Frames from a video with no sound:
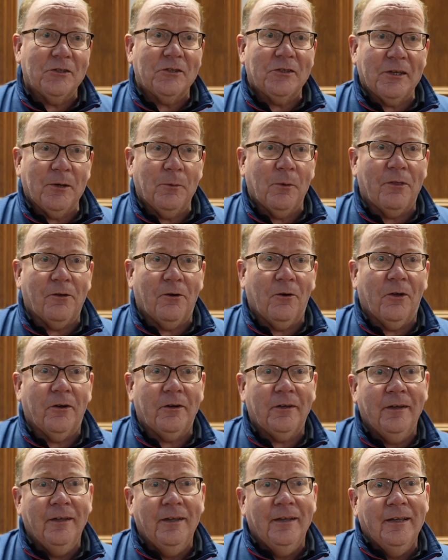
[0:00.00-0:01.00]
to see whether or
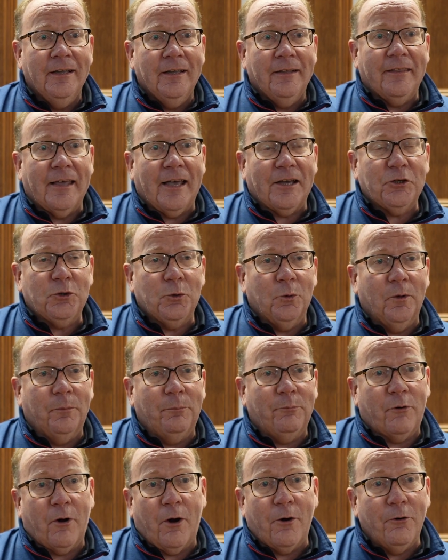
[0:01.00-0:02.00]
not the actual
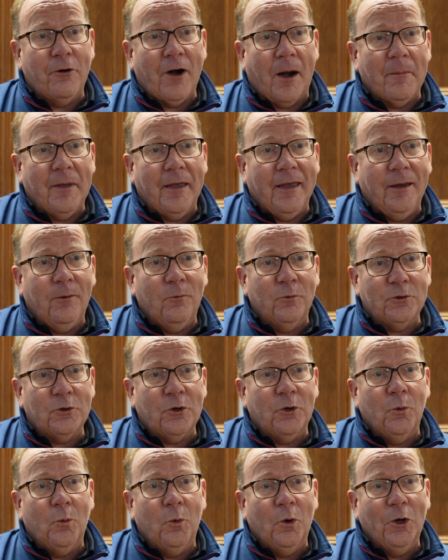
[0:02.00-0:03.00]
programming was
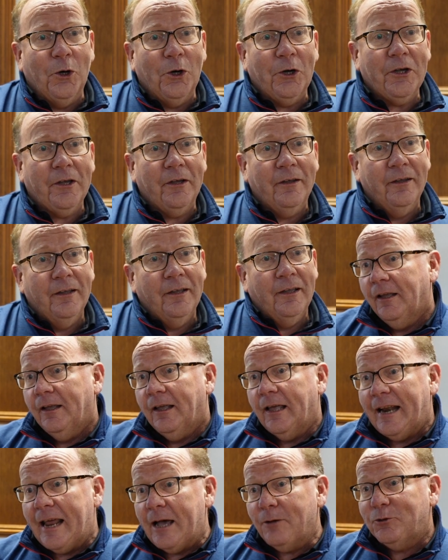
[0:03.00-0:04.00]
going to work.
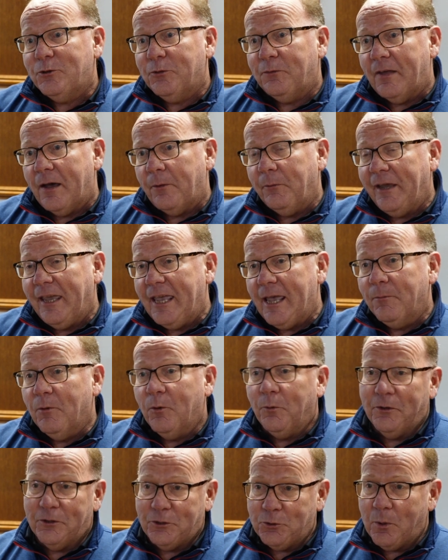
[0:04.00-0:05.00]
And out of that, we came up
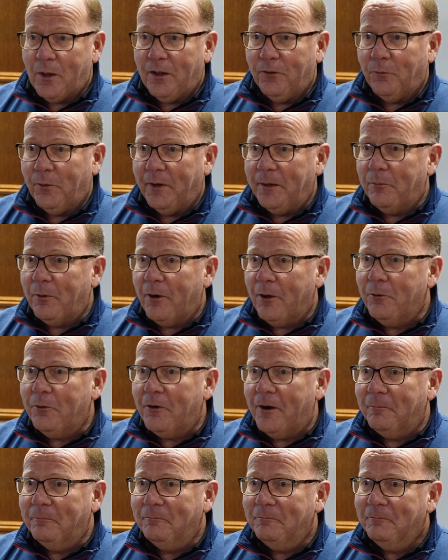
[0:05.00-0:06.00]
with a 12-week
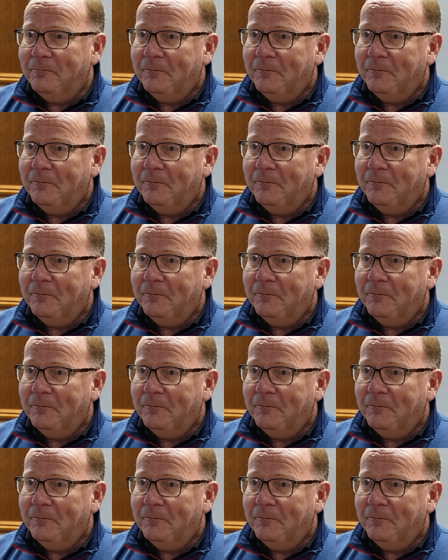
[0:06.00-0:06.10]
program.